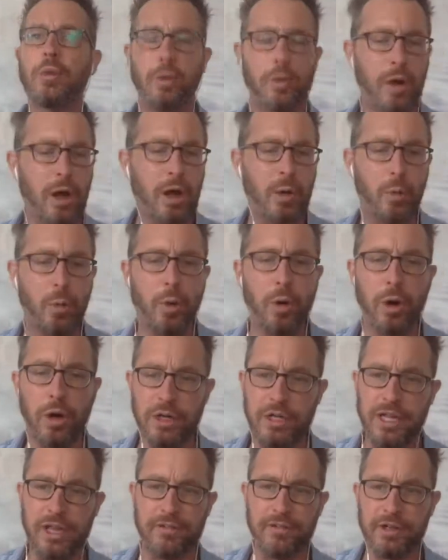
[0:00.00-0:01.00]

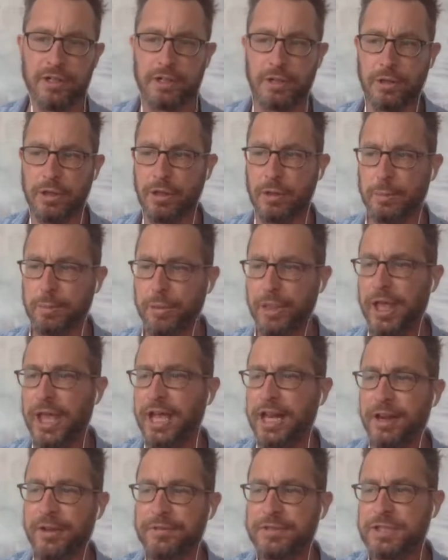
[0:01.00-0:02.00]
award given to the plaintiff.